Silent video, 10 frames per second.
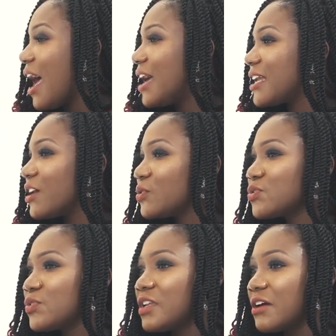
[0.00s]
And I
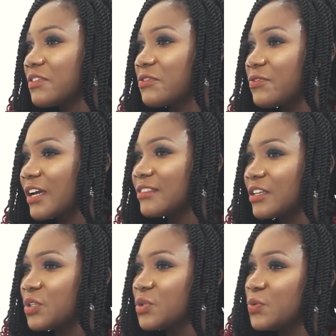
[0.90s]
also love the fact
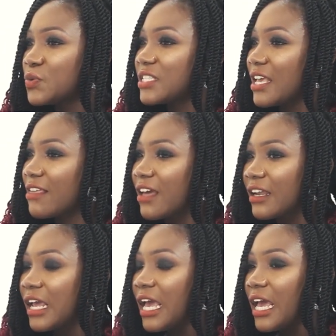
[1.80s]
that you say that